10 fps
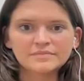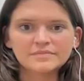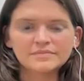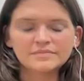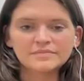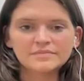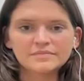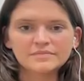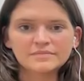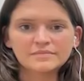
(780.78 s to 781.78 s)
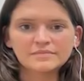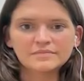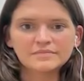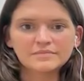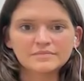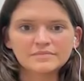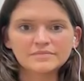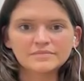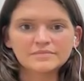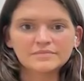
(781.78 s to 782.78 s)

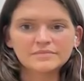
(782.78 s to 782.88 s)
(not speaking)